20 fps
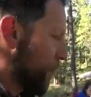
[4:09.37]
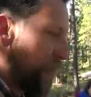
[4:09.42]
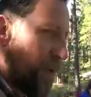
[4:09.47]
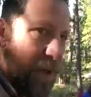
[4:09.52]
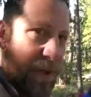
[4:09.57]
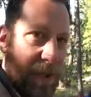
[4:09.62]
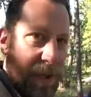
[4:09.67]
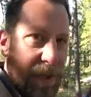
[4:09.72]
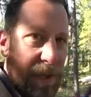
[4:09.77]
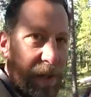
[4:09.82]

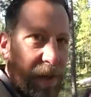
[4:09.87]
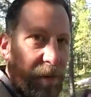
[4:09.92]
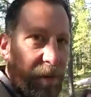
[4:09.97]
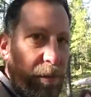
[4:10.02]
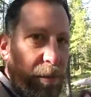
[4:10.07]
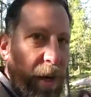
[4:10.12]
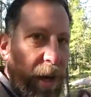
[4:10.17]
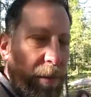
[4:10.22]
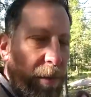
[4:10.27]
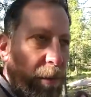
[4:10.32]
bunch of stuff.
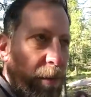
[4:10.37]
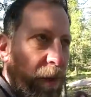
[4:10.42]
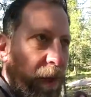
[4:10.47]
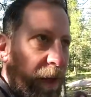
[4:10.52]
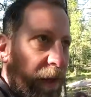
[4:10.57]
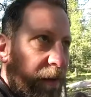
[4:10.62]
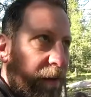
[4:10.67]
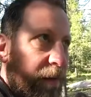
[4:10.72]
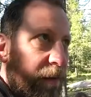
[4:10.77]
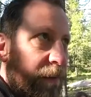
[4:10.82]
Paper
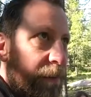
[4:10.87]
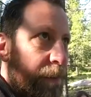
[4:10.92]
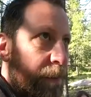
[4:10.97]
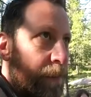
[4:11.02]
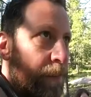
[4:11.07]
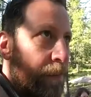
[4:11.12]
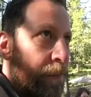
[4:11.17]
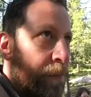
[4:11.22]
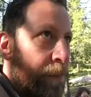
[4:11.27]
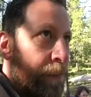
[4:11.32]
plates,
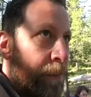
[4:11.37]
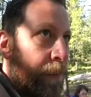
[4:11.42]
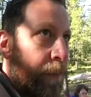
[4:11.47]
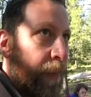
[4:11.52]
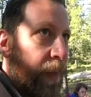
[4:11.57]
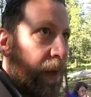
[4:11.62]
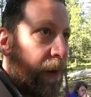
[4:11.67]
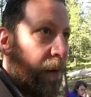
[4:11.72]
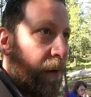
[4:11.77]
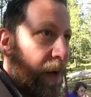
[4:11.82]

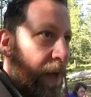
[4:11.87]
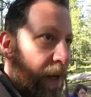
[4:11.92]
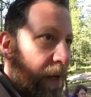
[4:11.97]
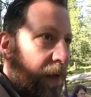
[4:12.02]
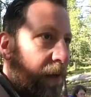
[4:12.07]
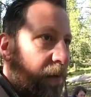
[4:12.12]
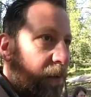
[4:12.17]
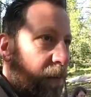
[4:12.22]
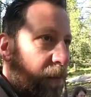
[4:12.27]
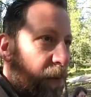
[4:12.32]
our
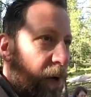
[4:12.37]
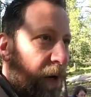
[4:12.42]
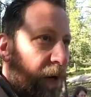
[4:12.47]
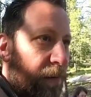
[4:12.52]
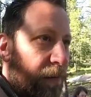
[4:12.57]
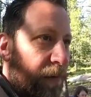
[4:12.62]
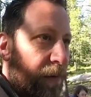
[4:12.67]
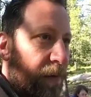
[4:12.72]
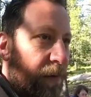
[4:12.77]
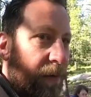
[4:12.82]
eggs for
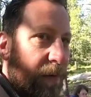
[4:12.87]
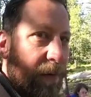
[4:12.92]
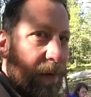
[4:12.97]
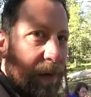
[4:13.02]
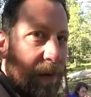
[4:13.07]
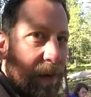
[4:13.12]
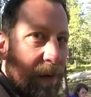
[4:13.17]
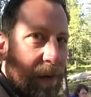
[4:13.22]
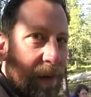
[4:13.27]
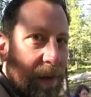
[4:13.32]
breakfast,
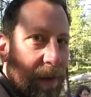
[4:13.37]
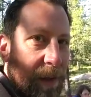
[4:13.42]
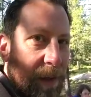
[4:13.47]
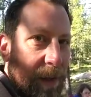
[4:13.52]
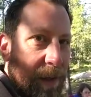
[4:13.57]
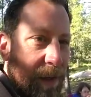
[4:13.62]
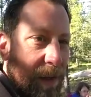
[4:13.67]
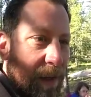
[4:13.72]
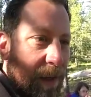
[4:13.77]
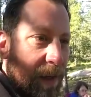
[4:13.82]

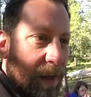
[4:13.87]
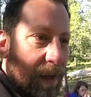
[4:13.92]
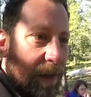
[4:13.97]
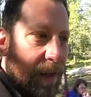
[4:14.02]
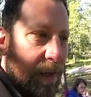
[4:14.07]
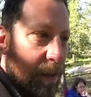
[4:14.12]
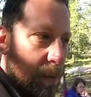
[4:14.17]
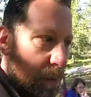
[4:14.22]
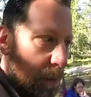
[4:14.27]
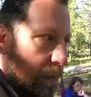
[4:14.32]

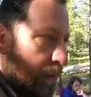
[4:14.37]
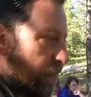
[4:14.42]
aluminum